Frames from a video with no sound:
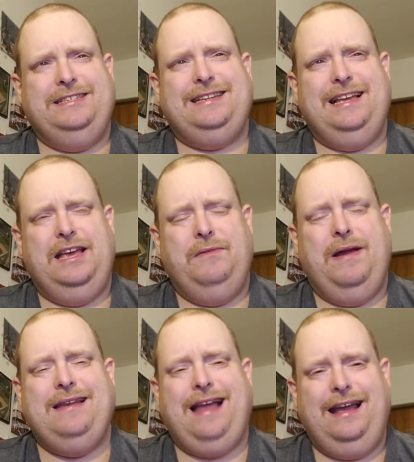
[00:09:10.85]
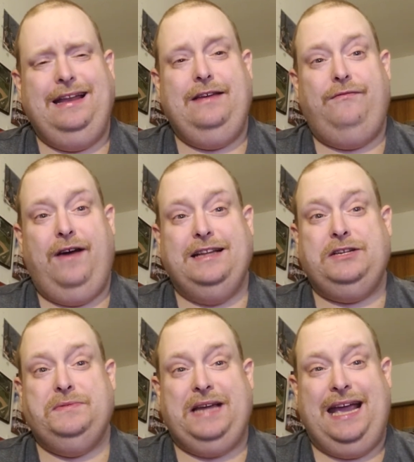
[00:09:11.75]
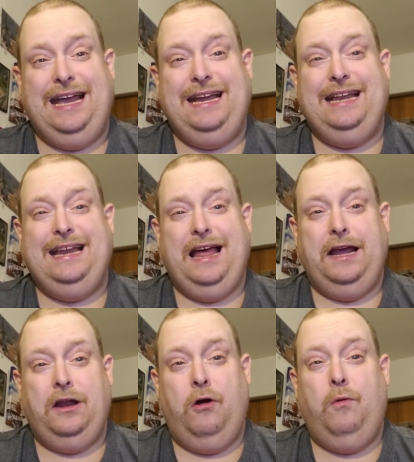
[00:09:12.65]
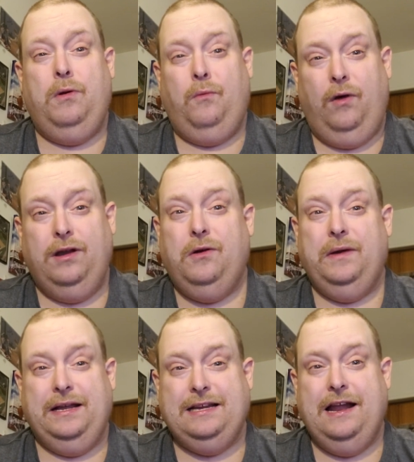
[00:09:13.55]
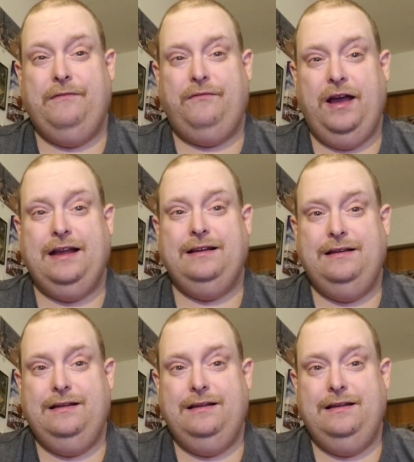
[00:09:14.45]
Just think, he went 90 fights. He was 89-0-1 going into that fight.